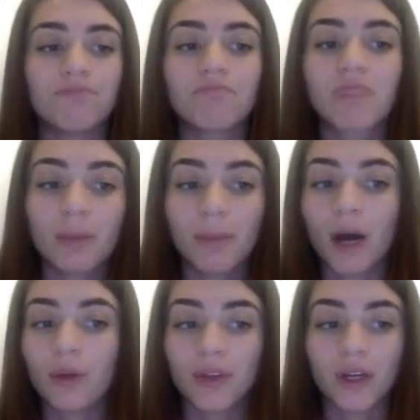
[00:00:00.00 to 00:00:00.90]

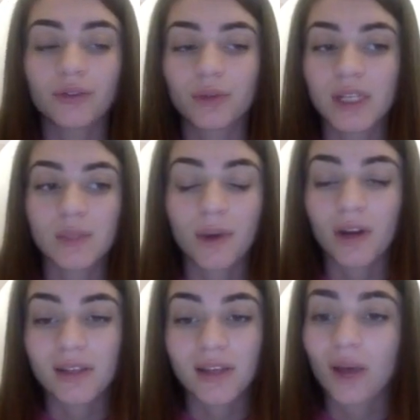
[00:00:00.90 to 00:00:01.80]
about their
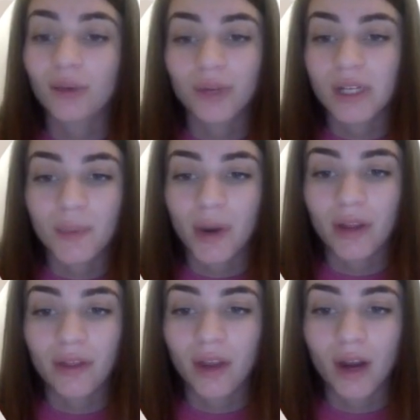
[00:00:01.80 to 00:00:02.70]
transparency, how
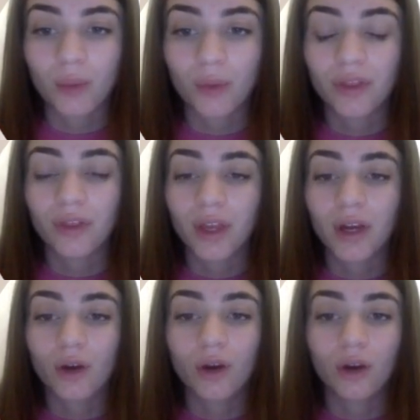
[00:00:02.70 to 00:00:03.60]
transparent they are with
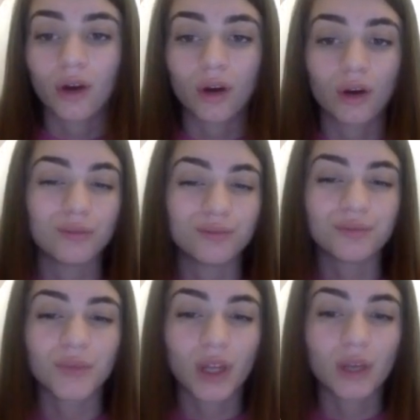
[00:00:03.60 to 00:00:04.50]
their
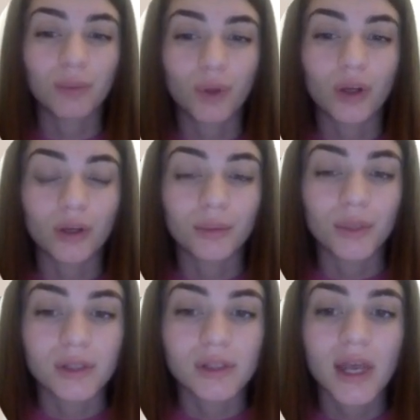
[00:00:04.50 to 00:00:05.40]

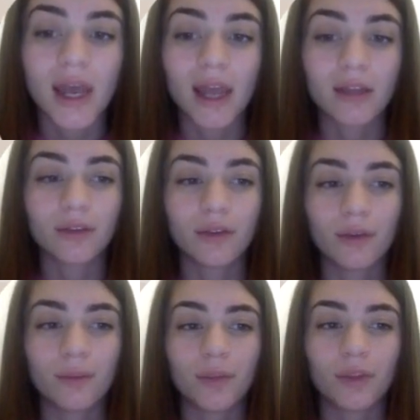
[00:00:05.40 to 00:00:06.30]
employment, and
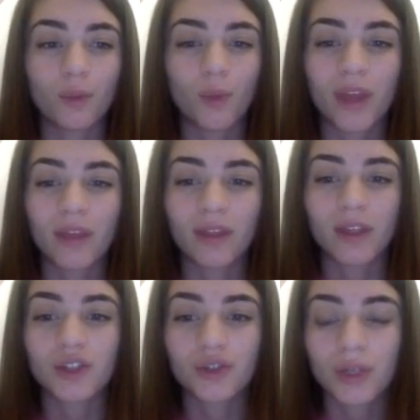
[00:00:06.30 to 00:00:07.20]
the way that they
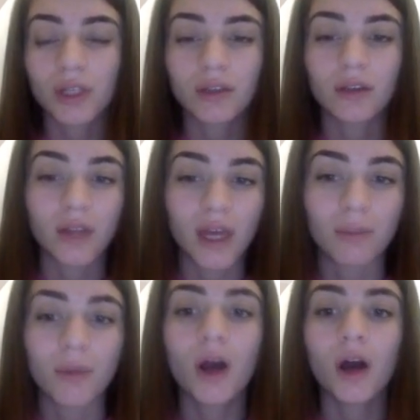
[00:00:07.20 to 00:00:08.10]
treat
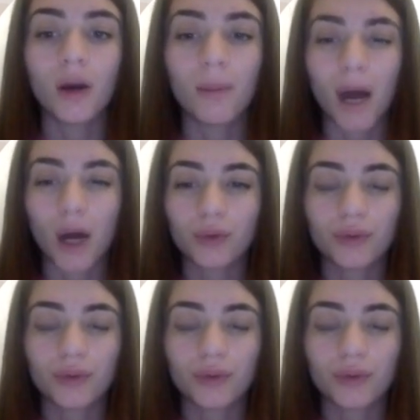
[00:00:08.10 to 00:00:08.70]
them about